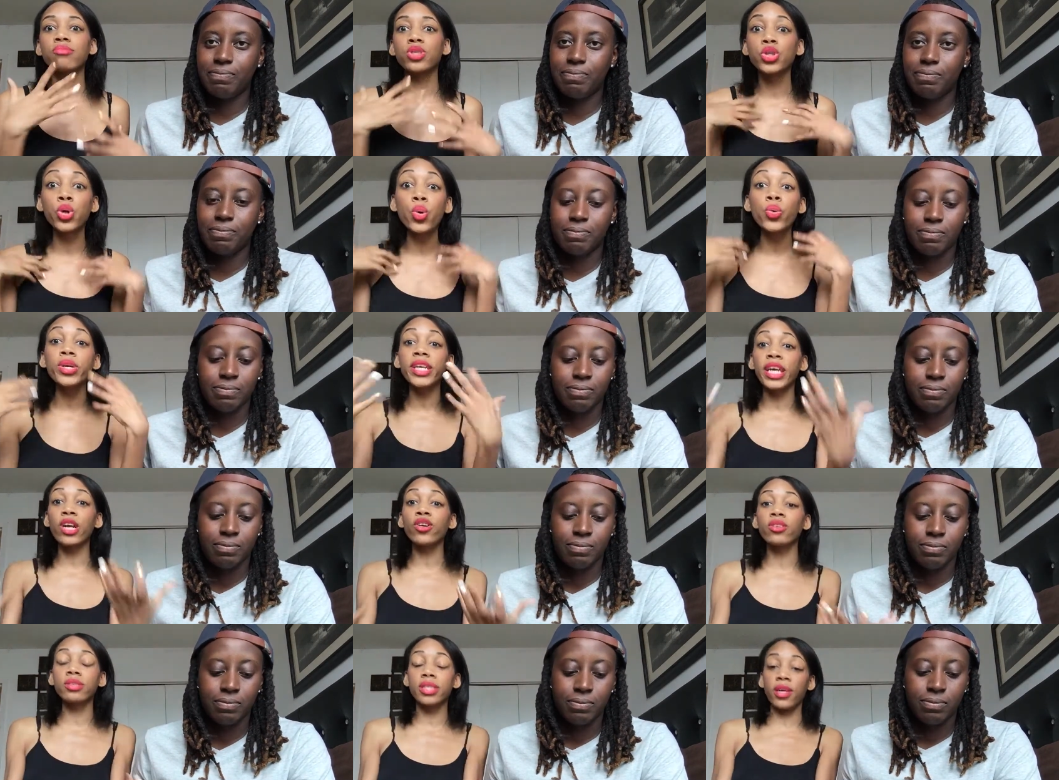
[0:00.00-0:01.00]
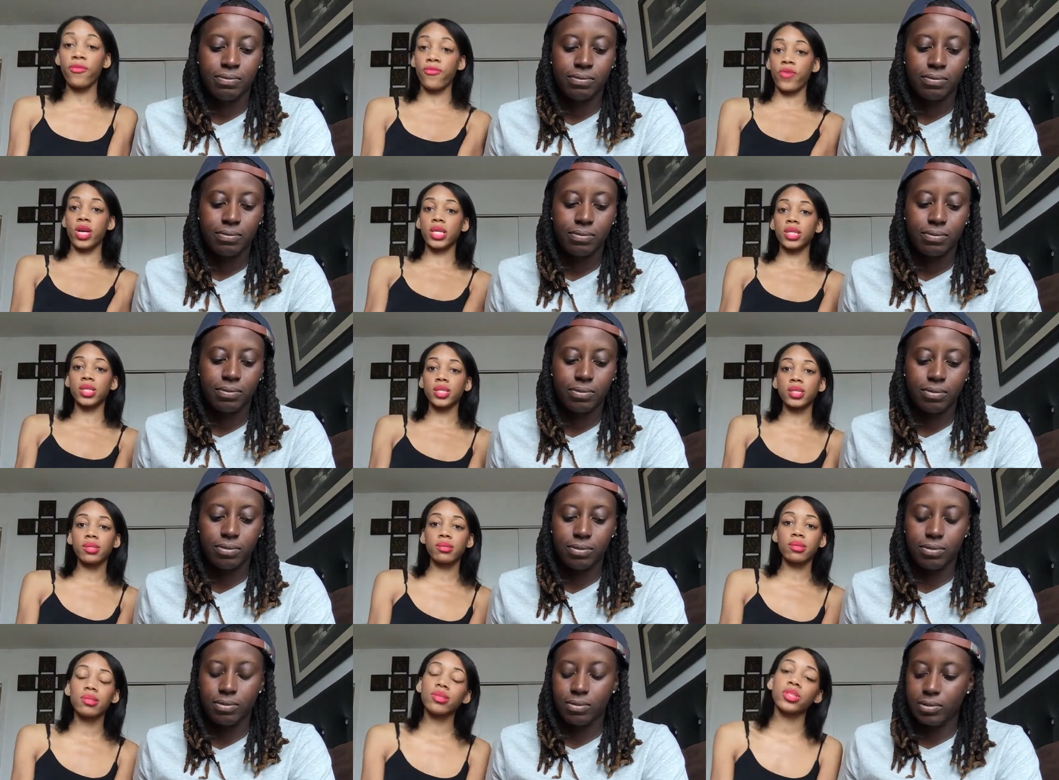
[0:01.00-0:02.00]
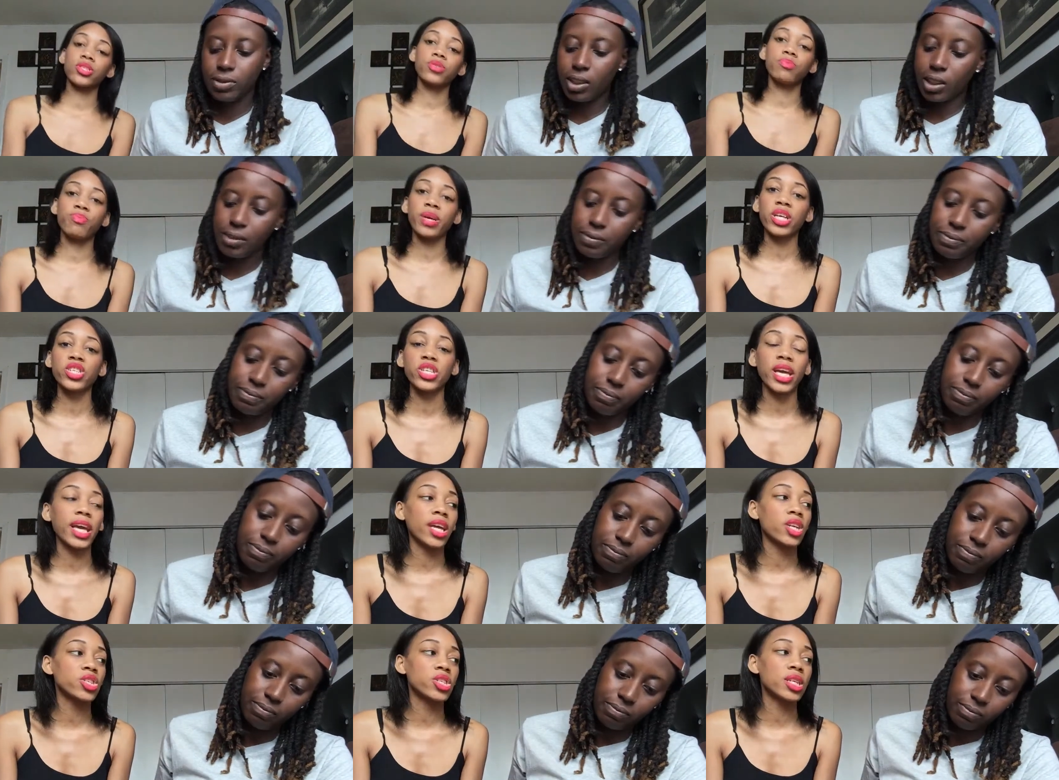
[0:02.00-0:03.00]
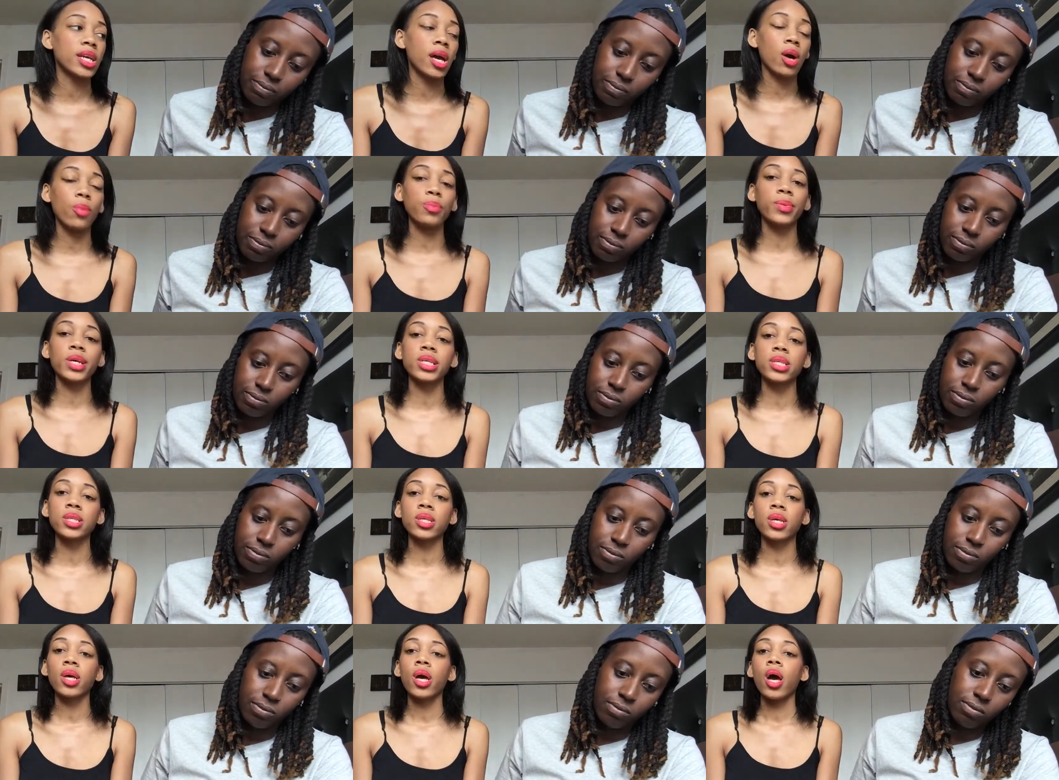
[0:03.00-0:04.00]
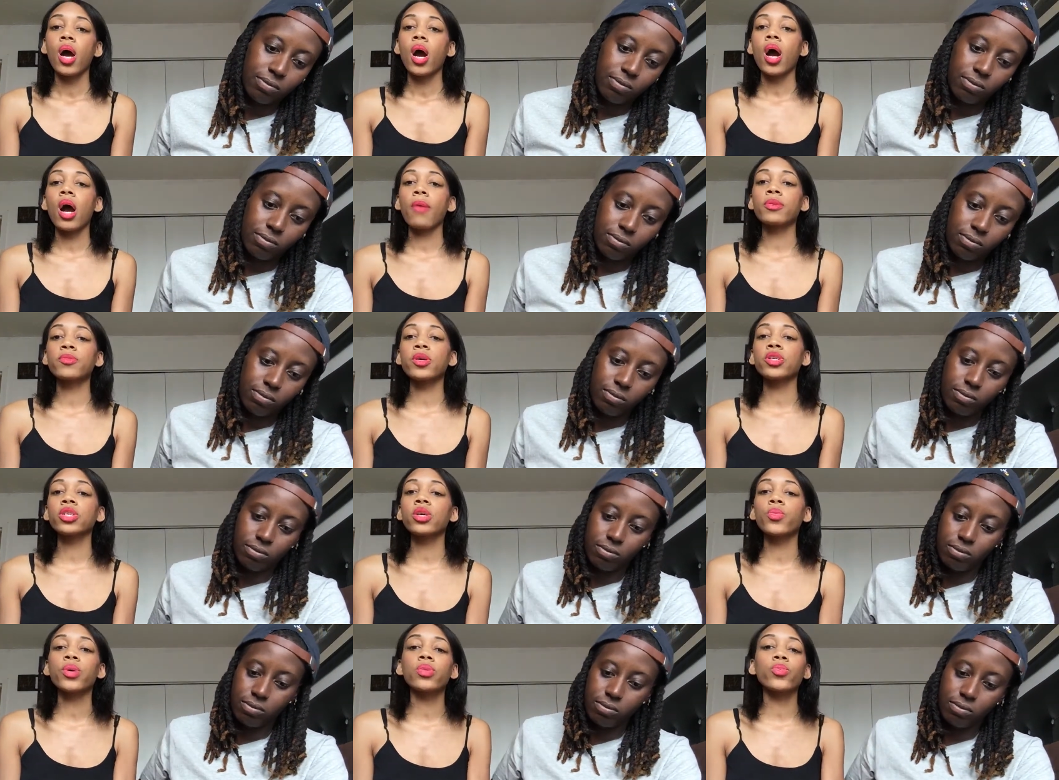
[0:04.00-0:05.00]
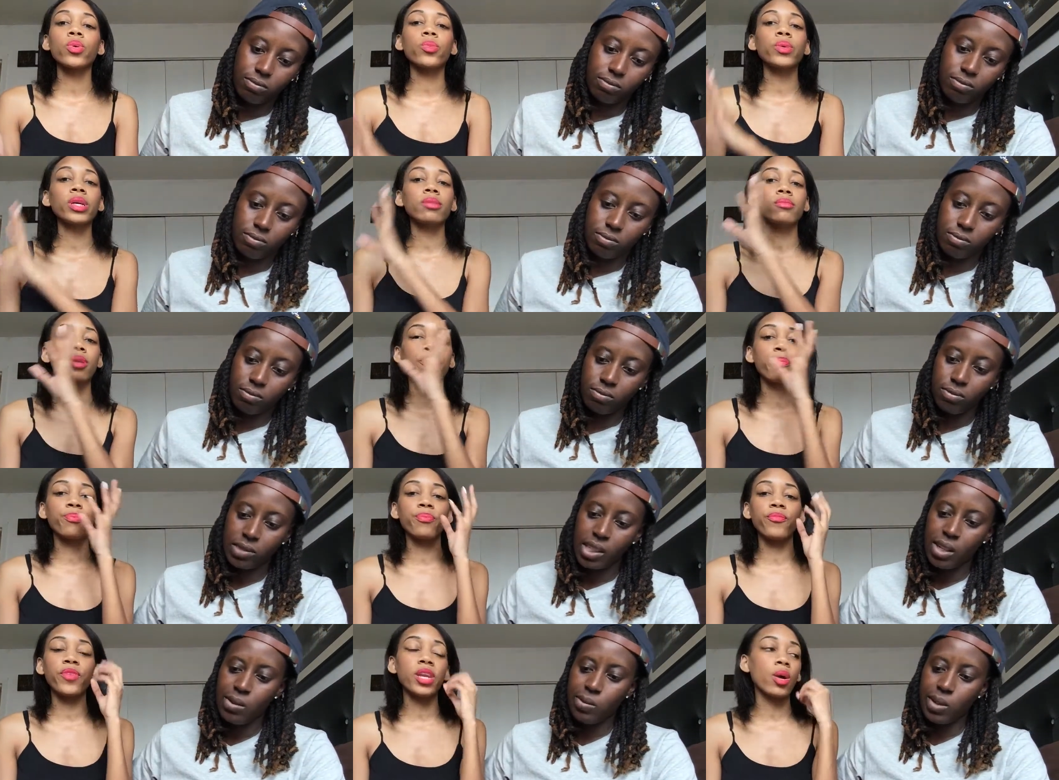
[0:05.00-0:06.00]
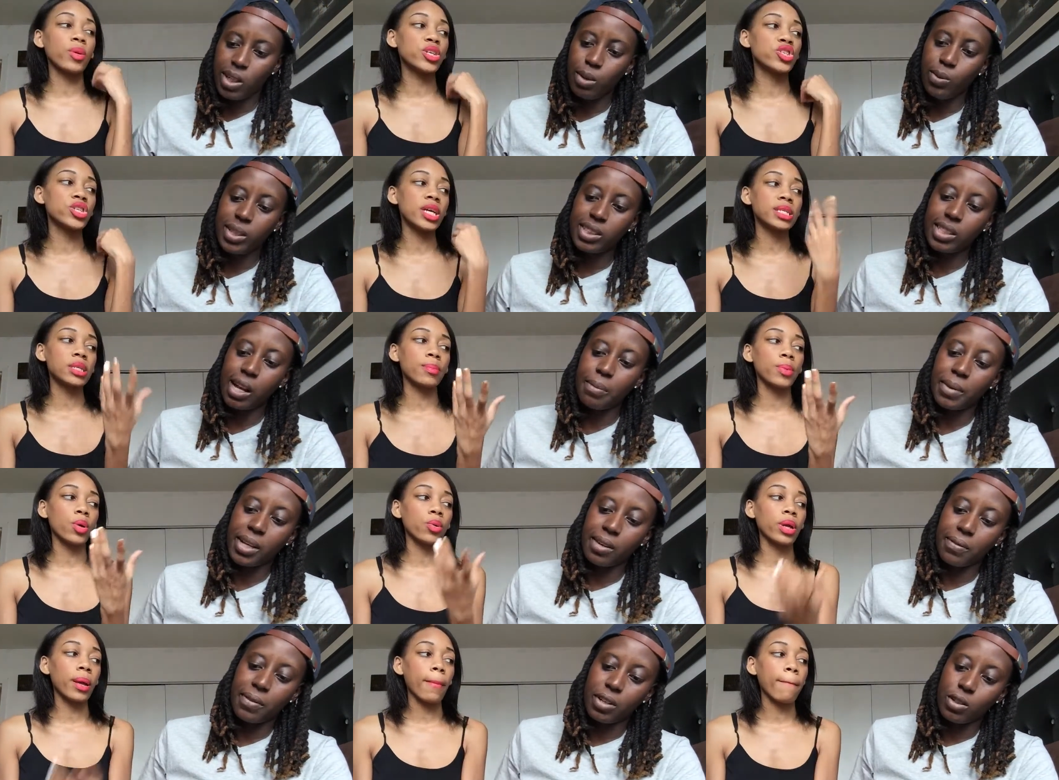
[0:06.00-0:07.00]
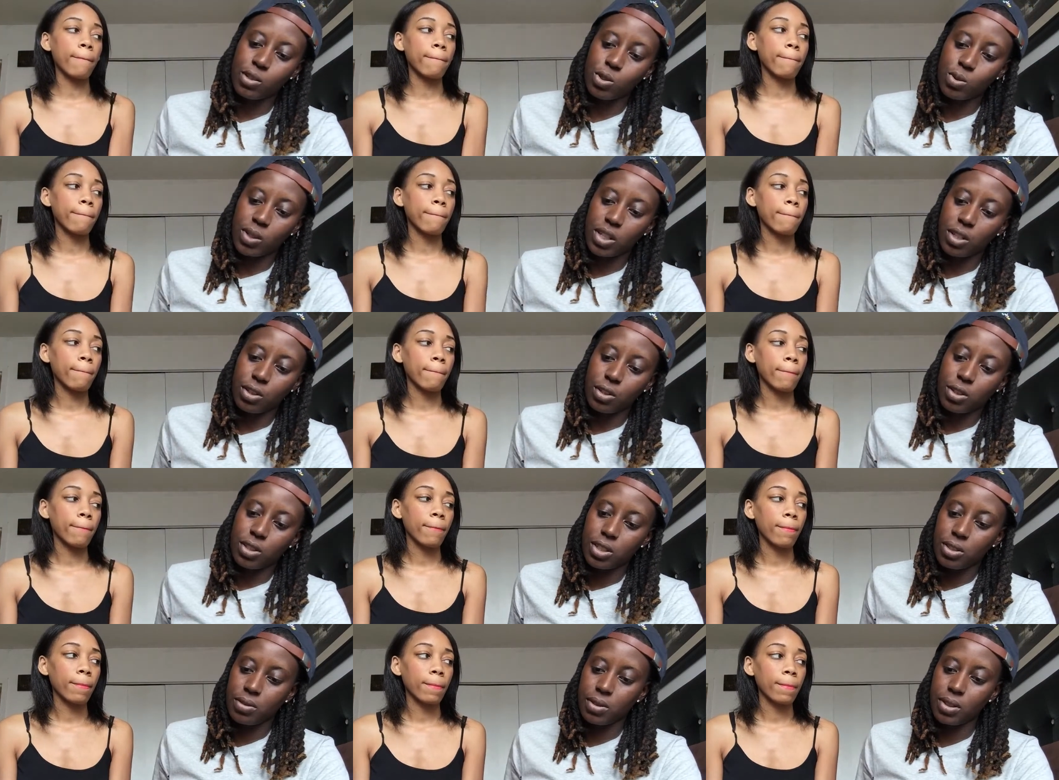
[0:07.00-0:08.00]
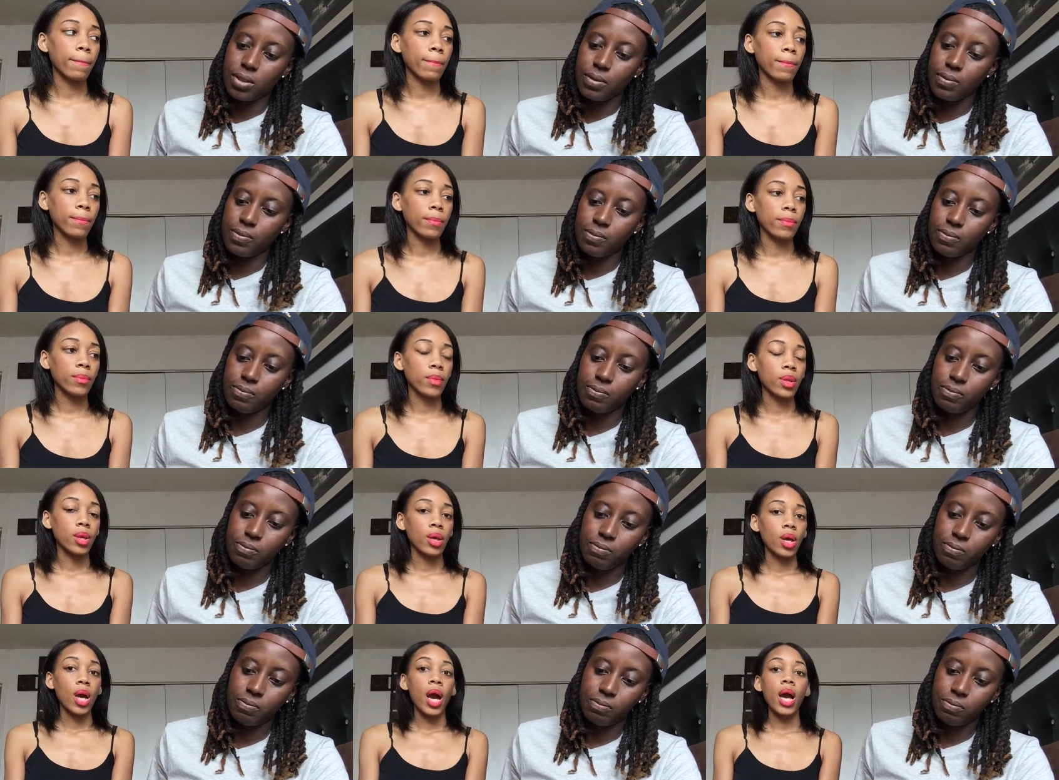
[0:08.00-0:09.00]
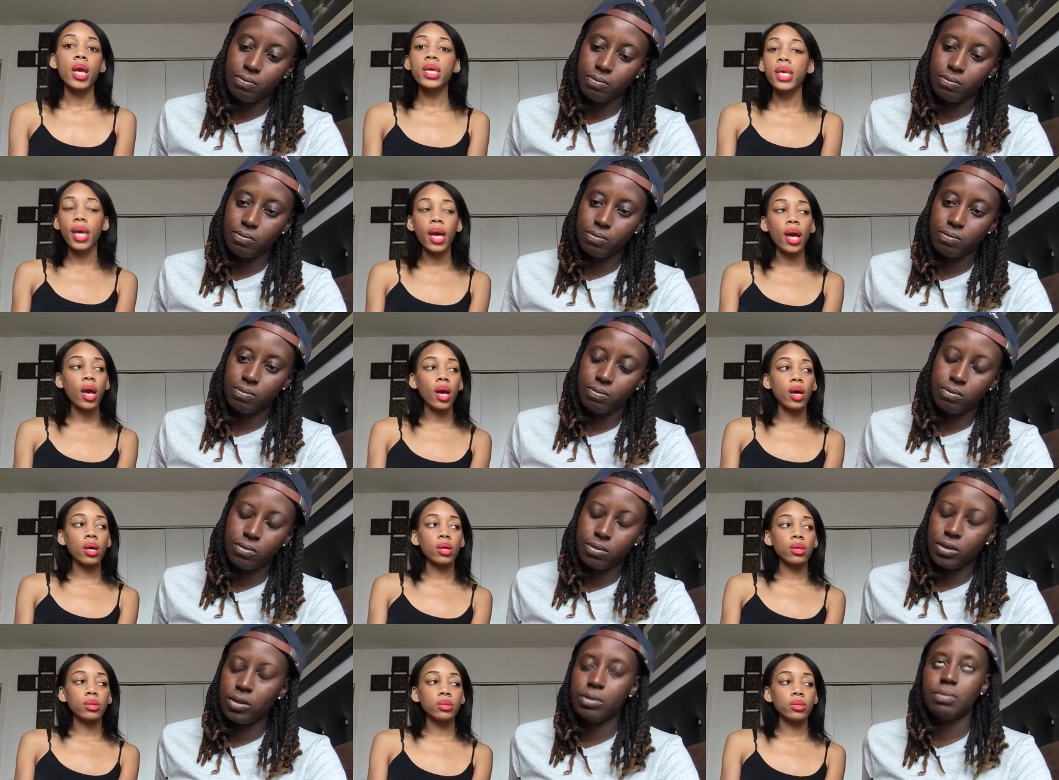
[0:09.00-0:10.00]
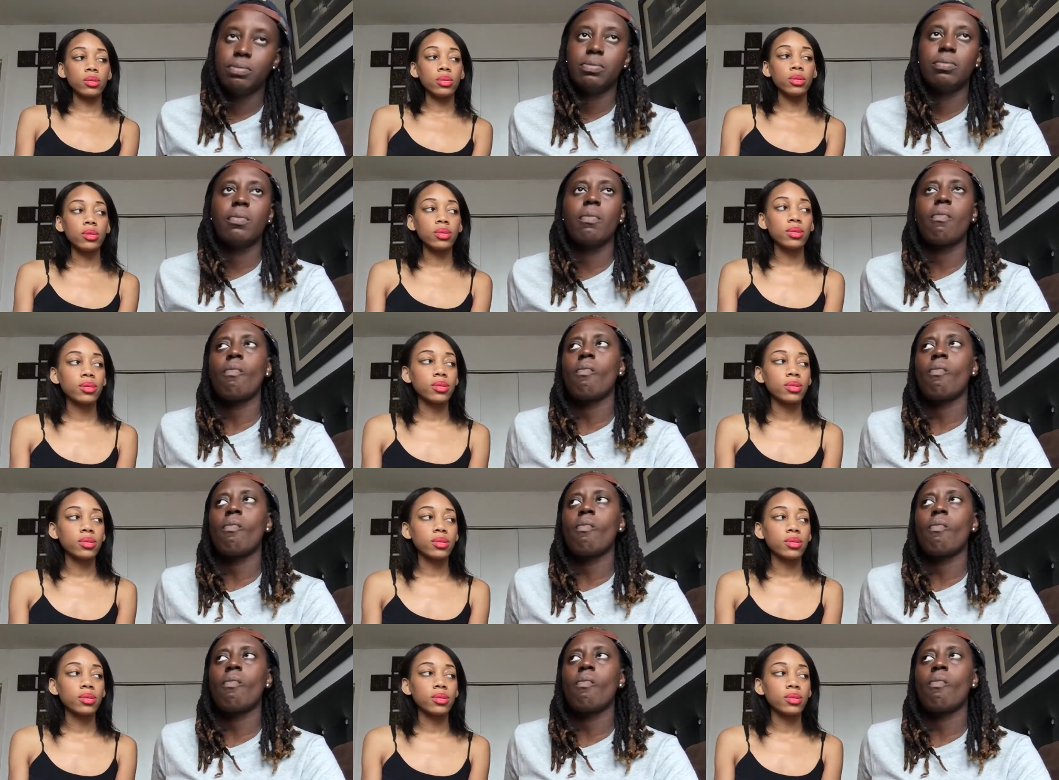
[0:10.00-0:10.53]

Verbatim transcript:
Speaker 1: two-year difference. It's a right. big change, and it helped us, um, especially with what we the
Speaker 2: video we just we started uploaded. Making videos twenty thirteen, right?
Speaker 1: Yeah. yeah.